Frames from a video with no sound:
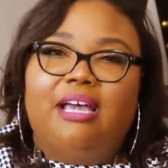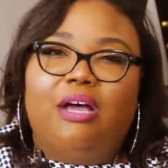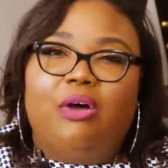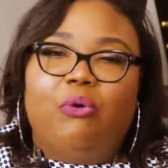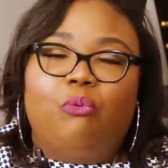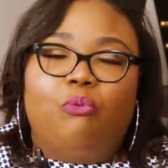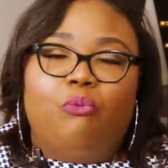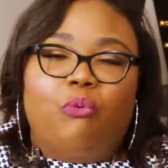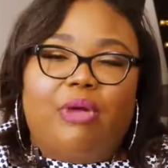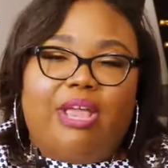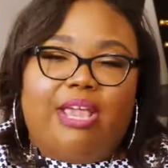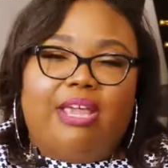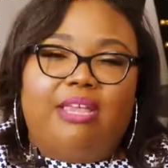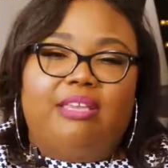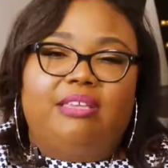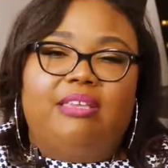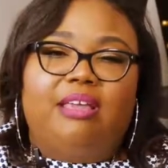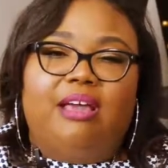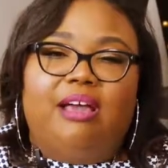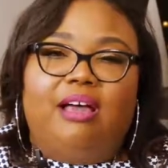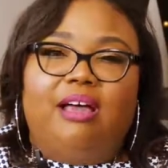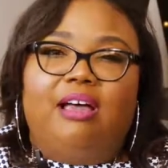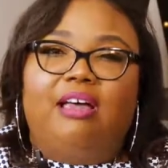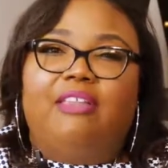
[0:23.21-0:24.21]
When
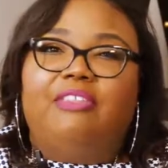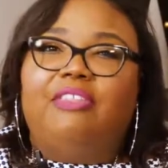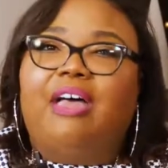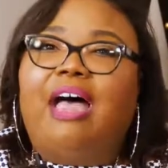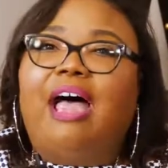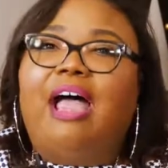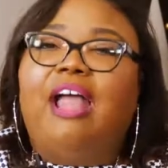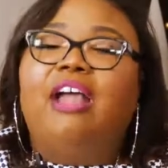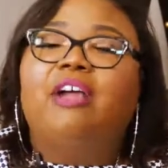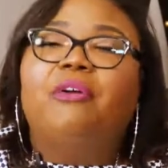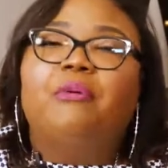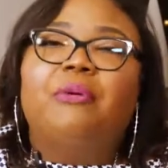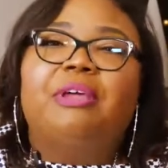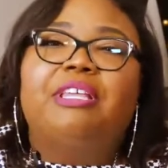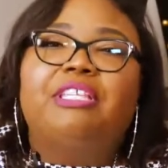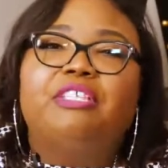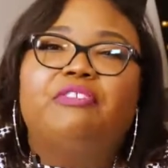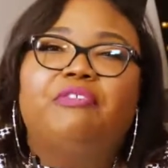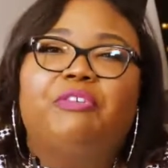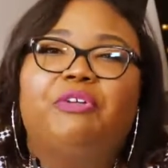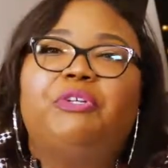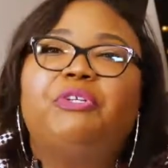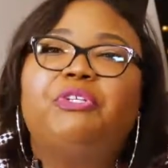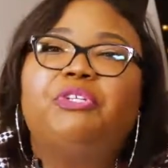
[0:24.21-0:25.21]
the
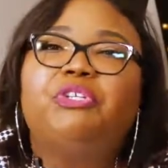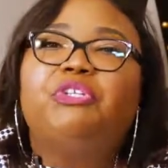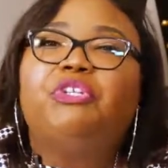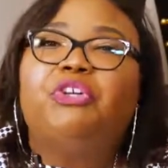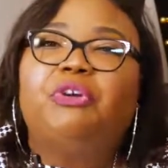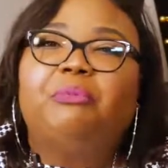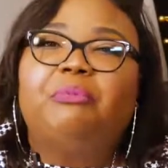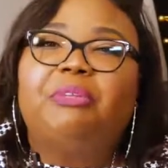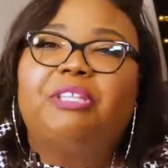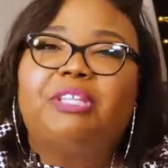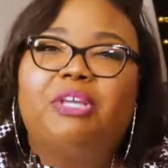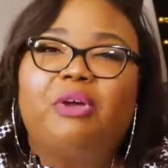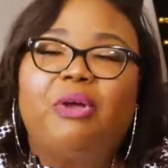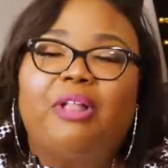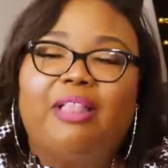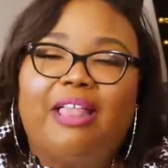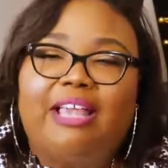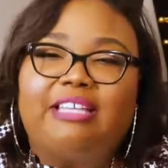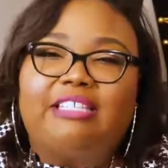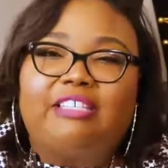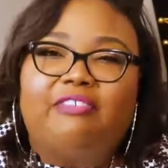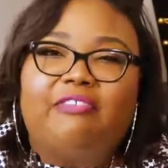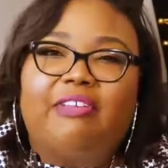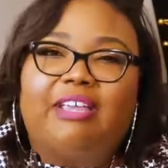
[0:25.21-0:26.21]
IRS first determined the
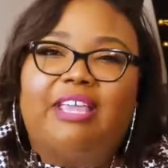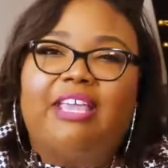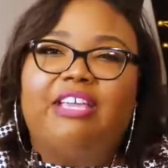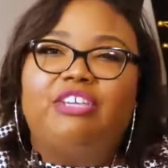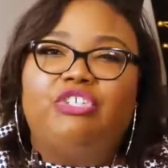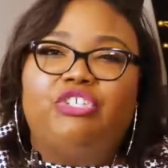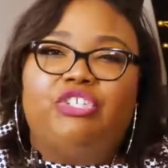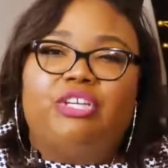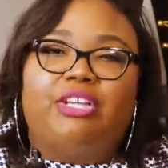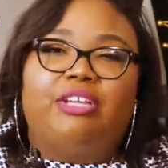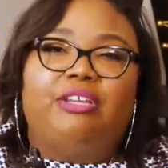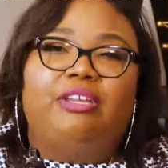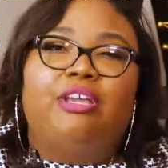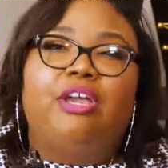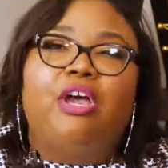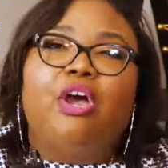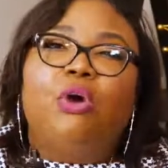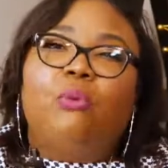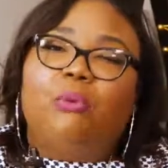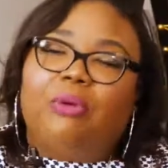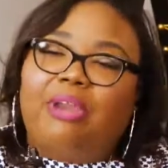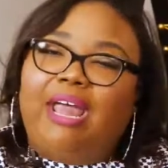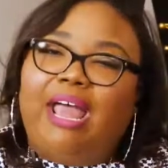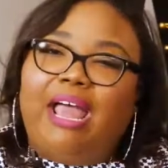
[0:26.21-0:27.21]
classification,
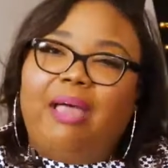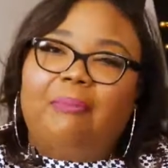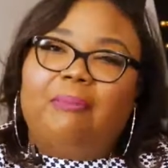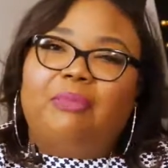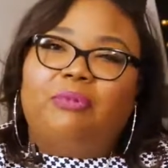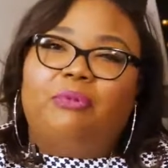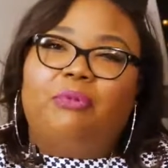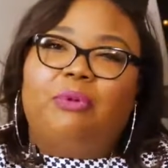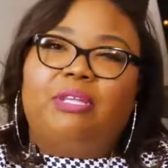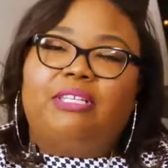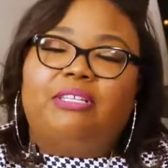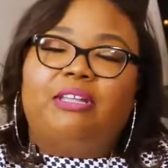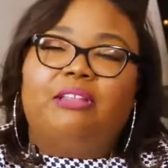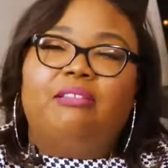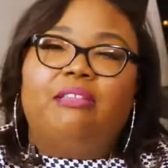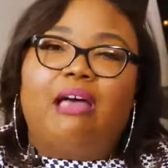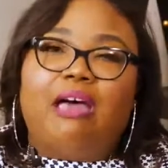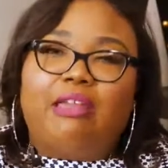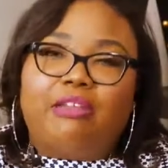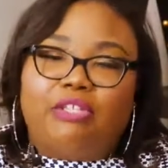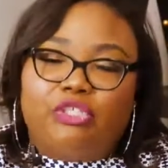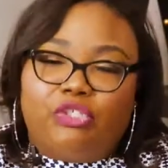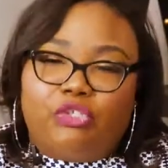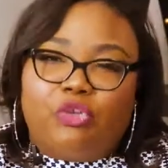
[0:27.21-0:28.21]
what happened was a
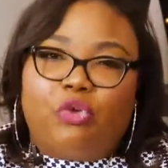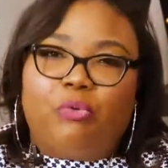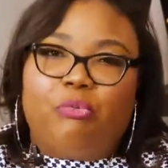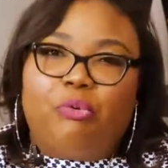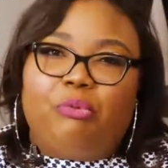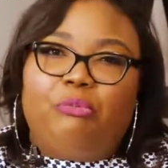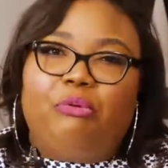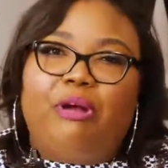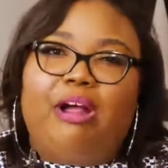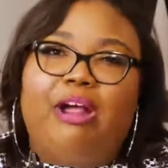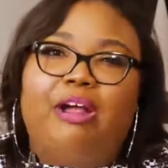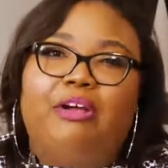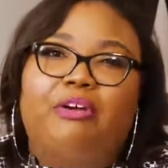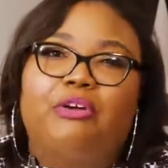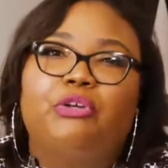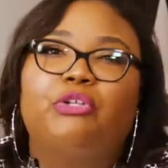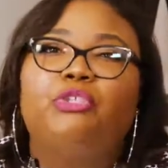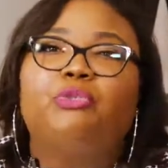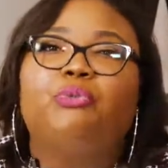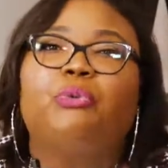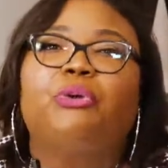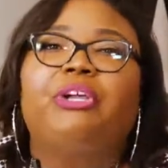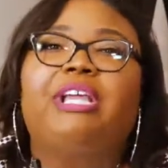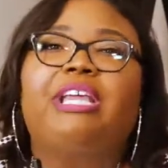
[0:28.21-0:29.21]
lot of sole
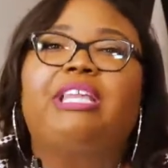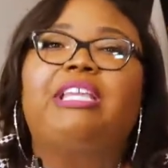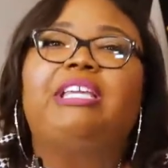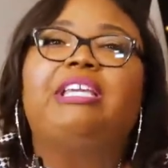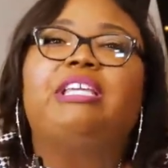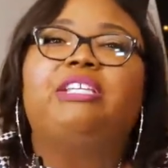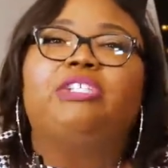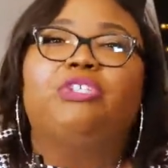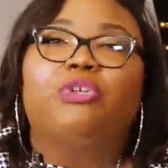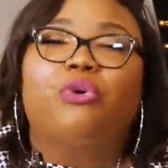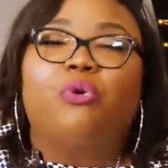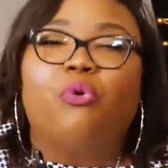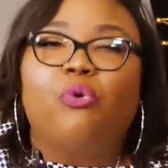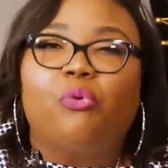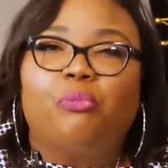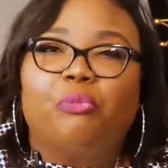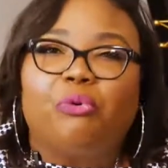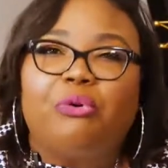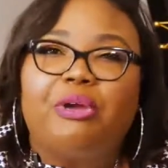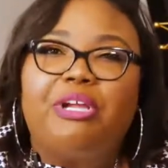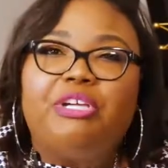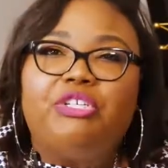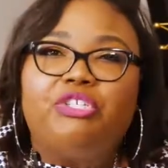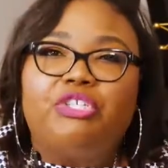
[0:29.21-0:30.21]
proprietors were getting into
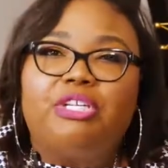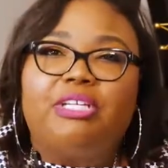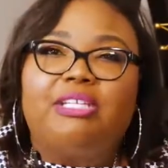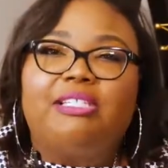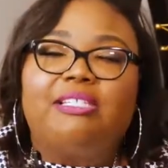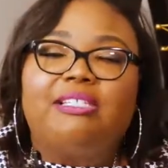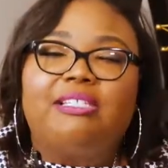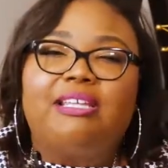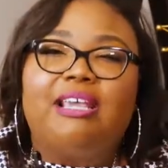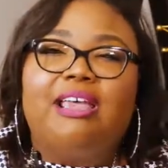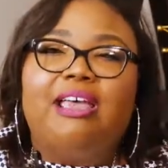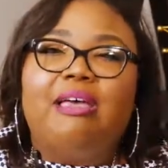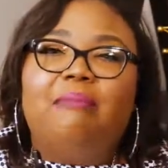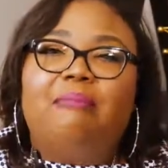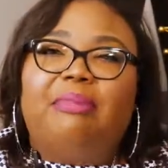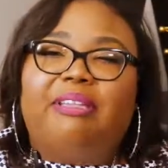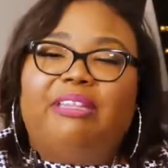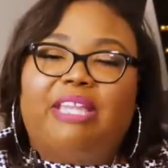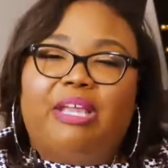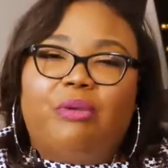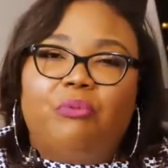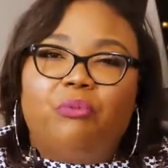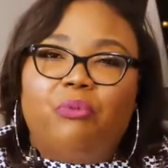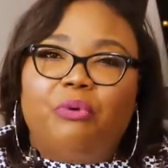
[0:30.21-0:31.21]
corporations, but
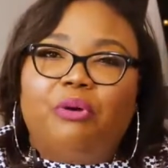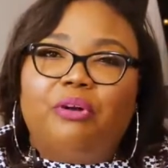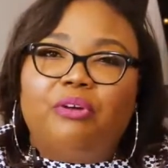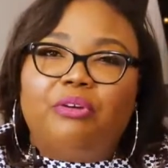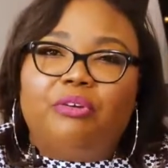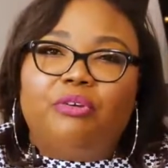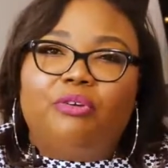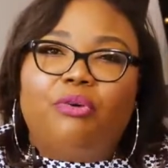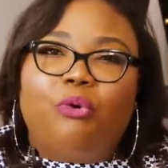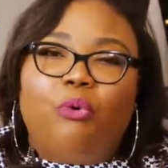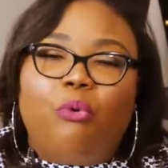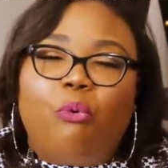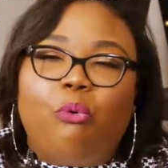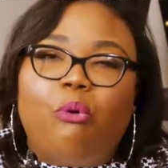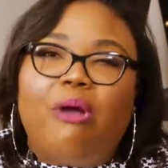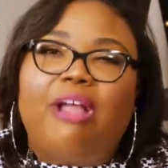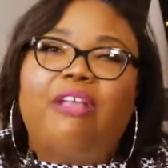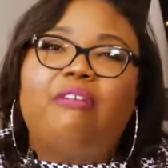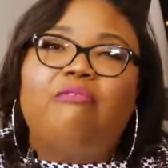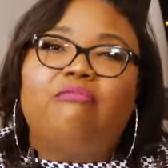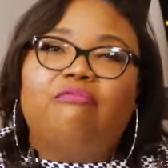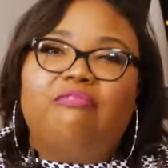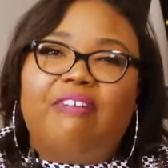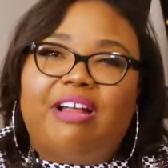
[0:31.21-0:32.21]
they weren't
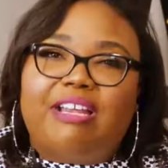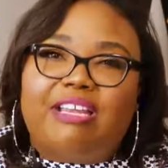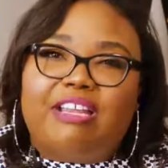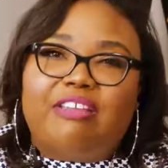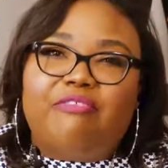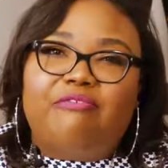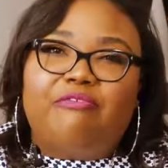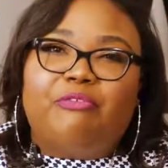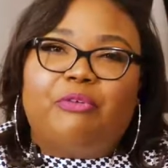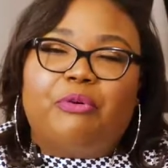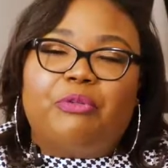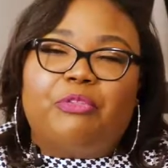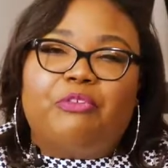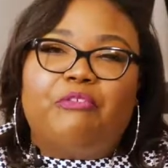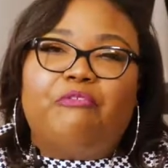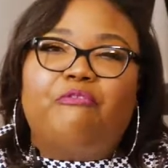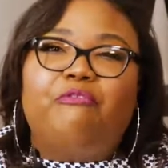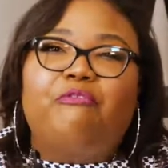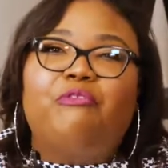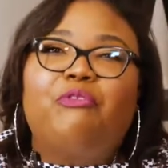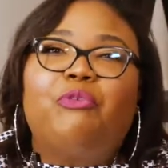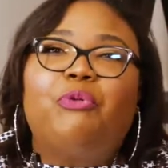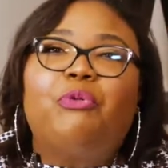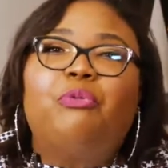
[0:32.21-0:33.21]
quite ready for the
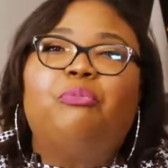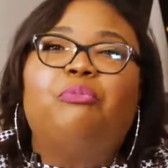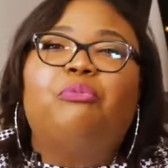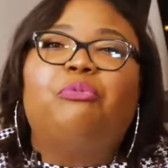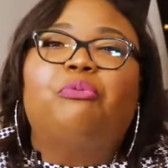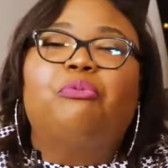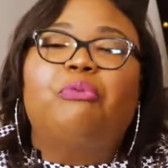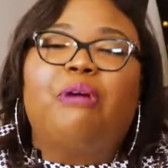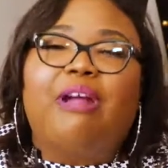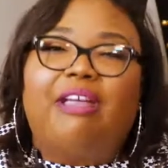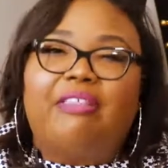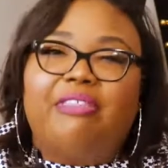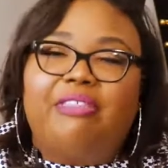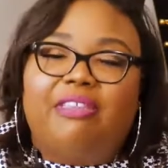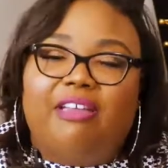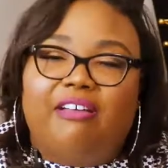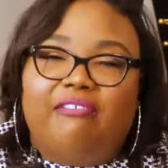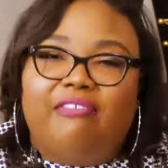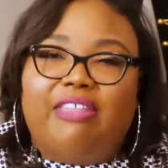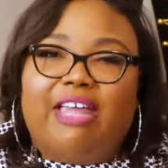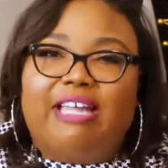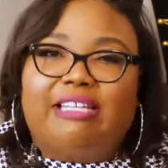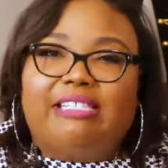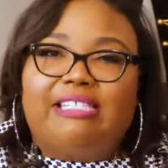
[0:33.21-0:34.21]
full breadth
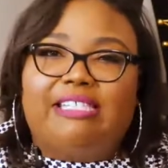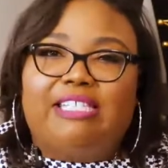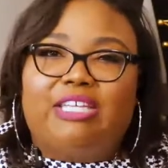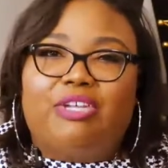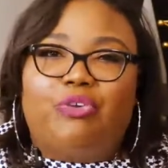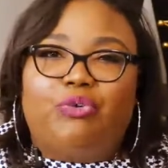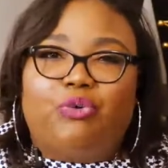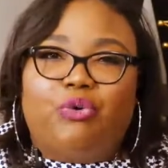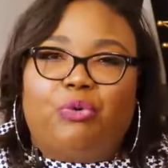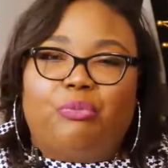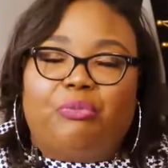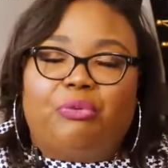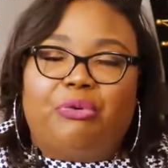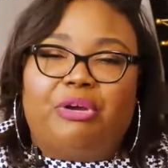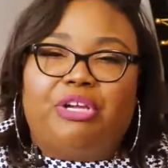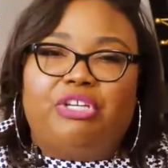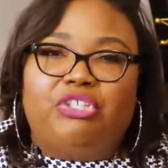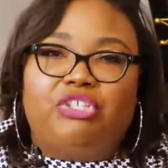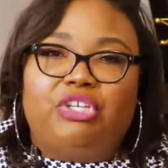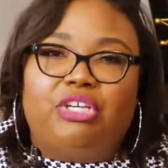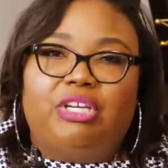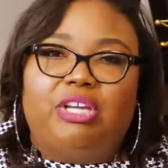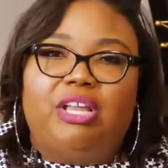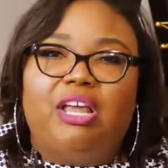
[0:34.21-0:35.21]
of that C
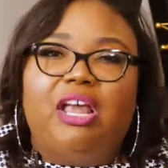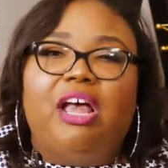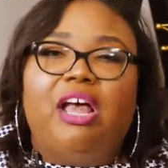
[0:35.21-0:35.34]
corporation.